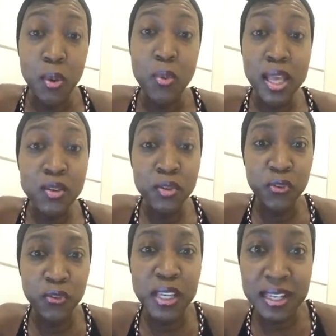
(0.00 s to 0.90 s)
When you
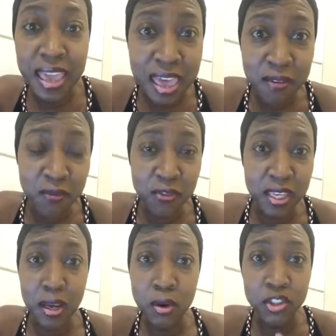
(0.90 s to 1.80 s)
feel
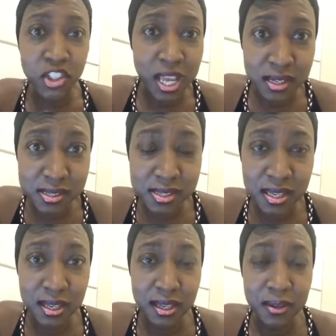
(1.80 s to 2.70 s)
envy or
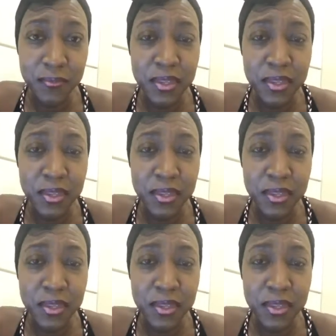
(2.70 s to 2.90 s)
jealousy,